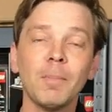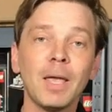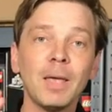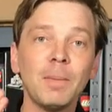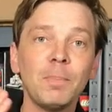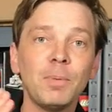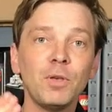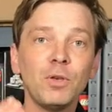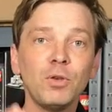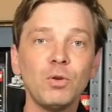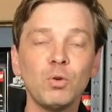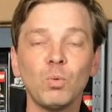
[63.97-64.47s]

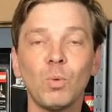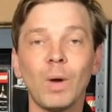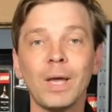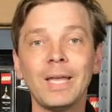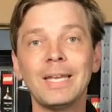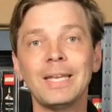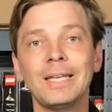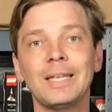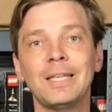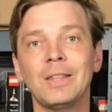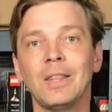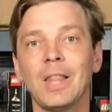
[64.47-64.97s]
maybe you
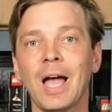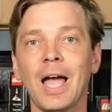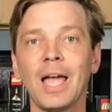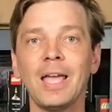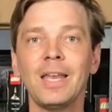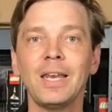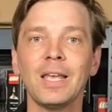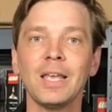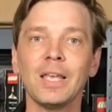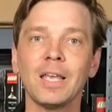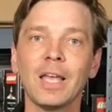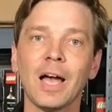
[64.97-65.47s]
waited in
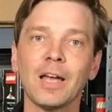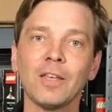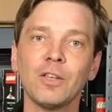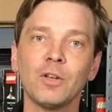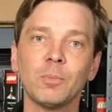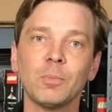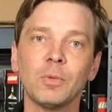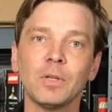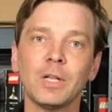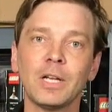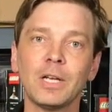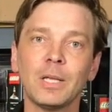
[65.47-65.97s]
line and got
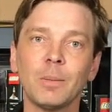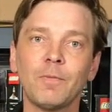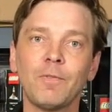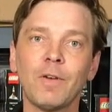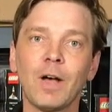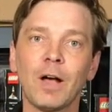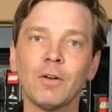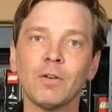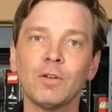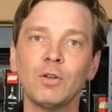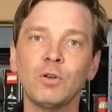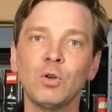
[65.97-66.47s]
your Millennium
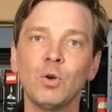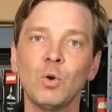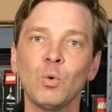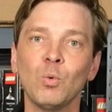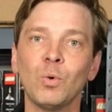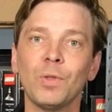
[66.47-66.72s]
Falcon